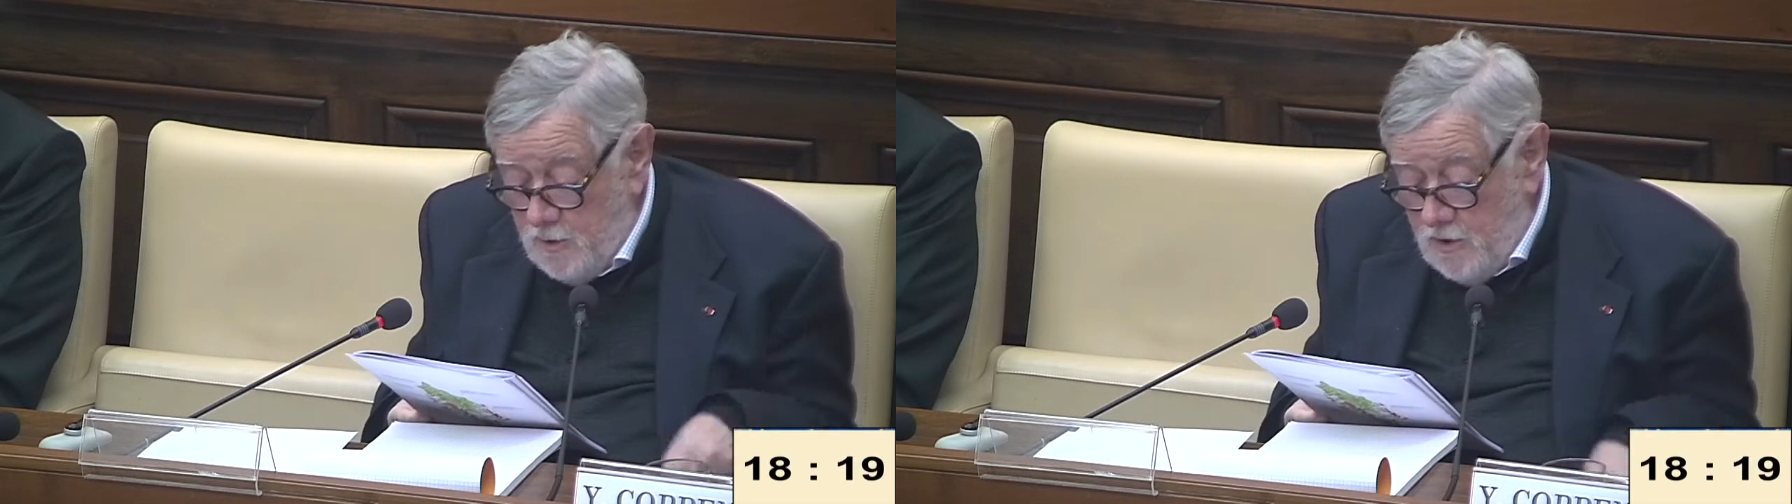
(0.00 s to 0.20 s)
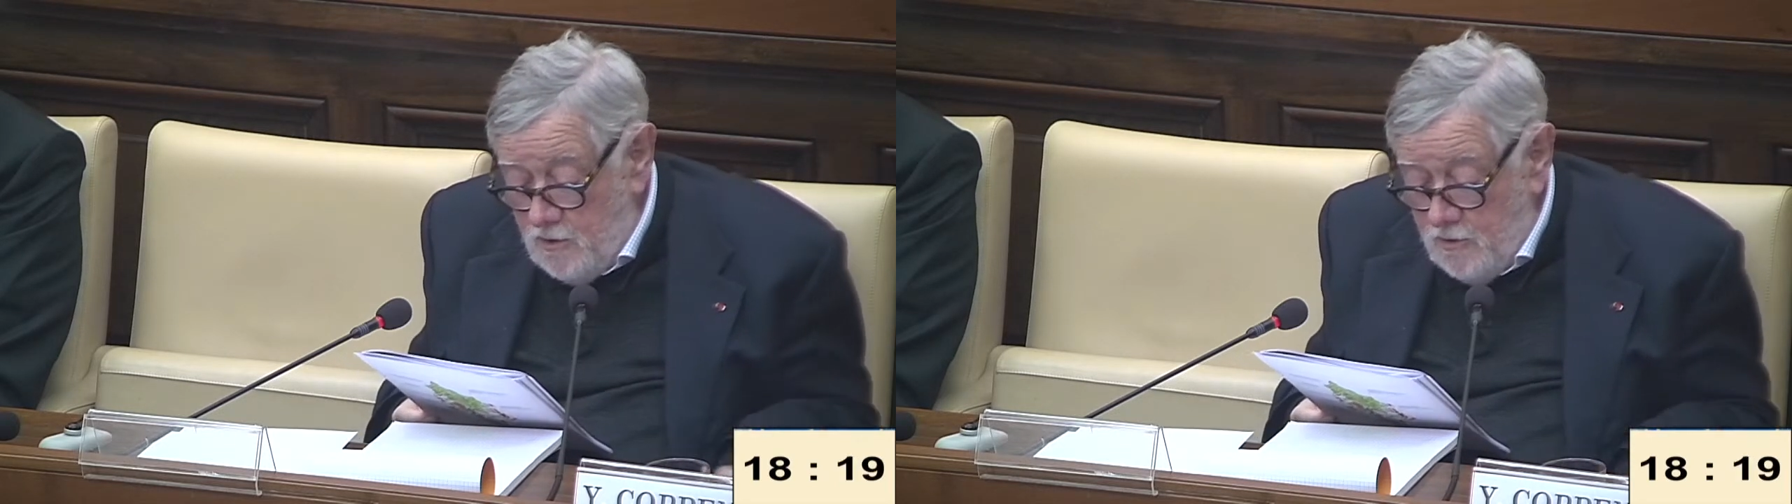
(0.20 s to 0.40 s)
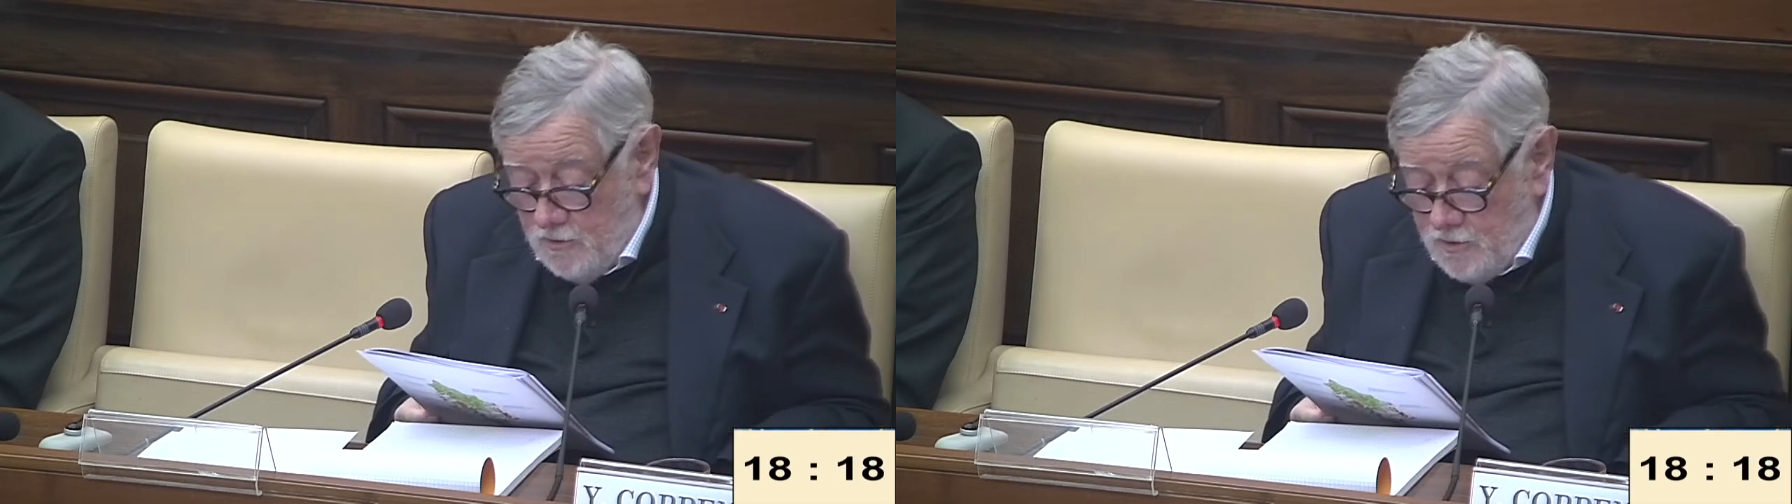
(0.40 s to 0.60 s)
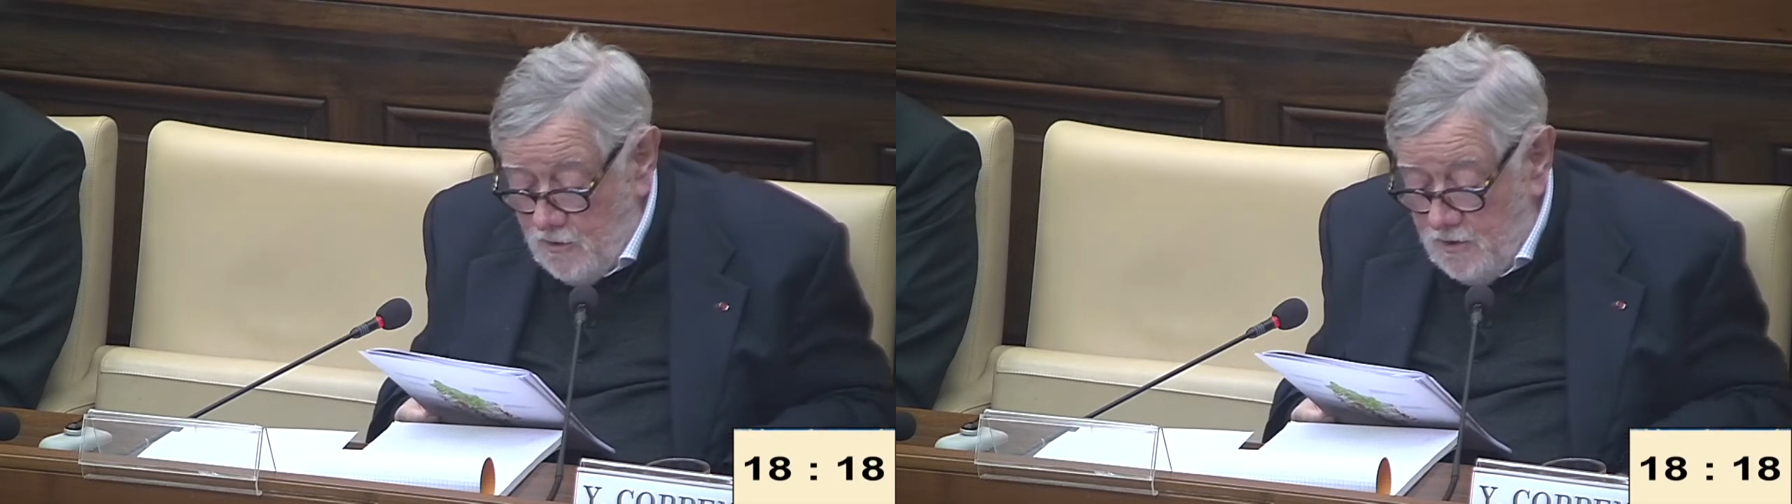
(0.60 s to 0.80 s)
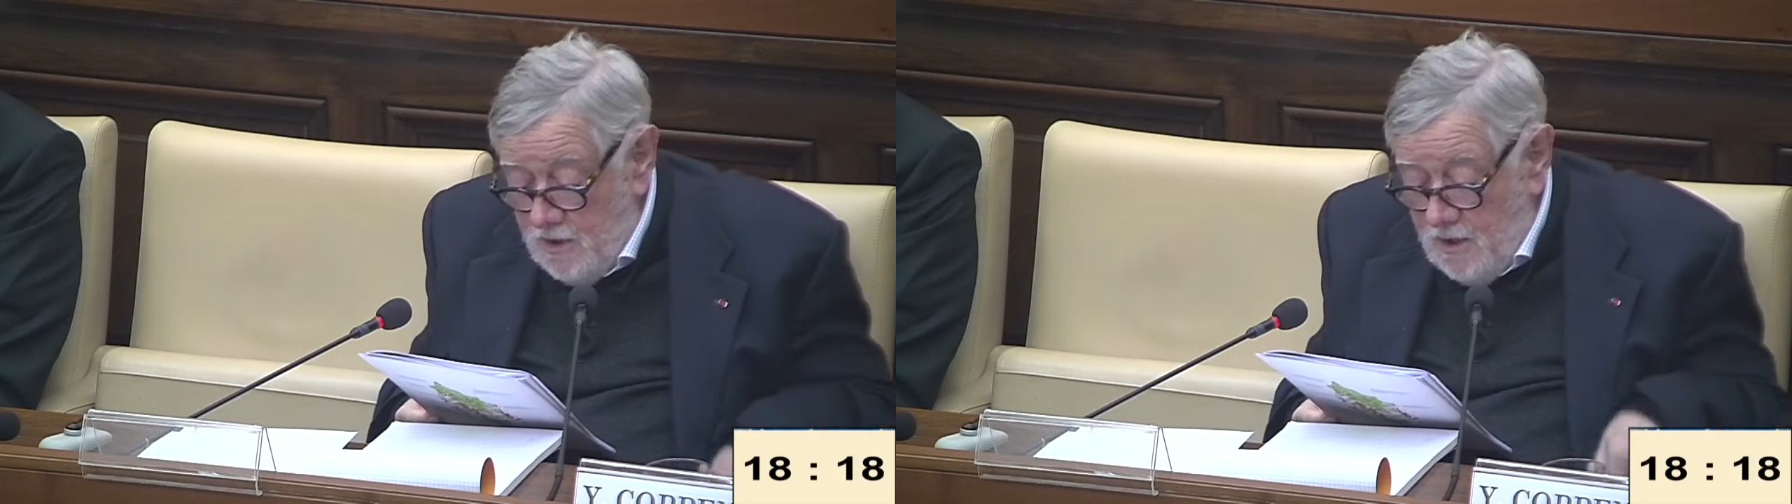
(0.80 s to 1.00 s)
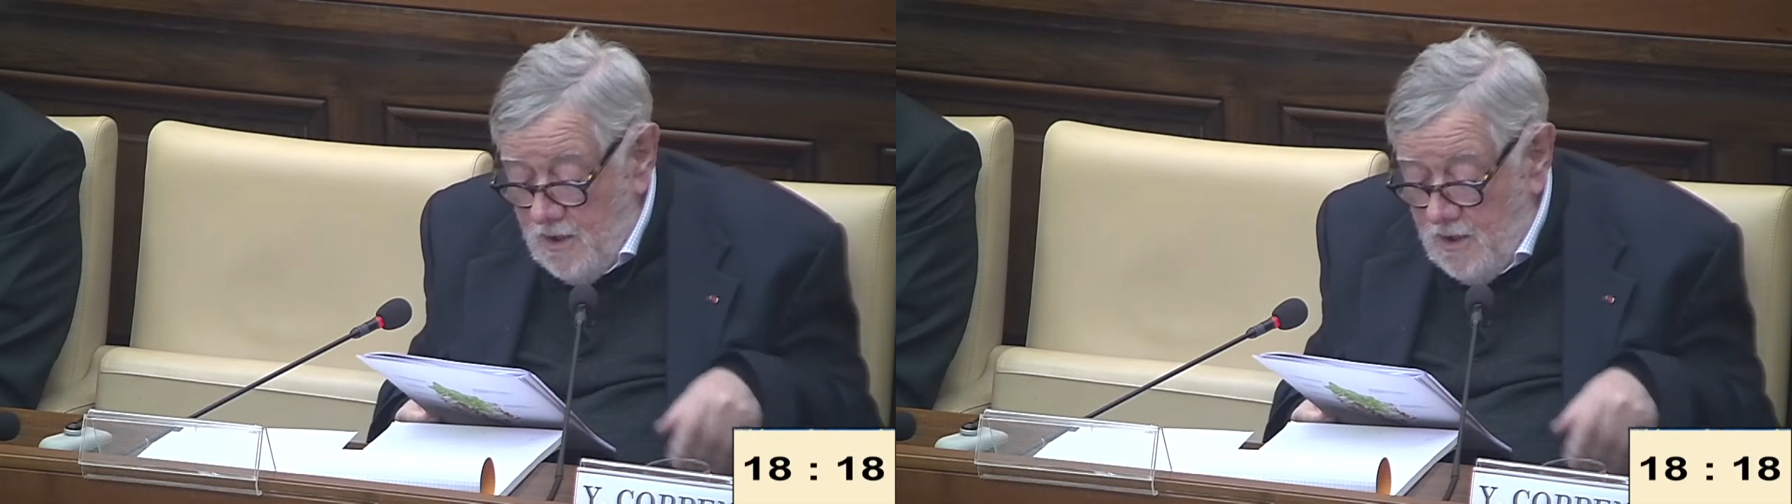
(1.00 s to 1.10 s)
million years old,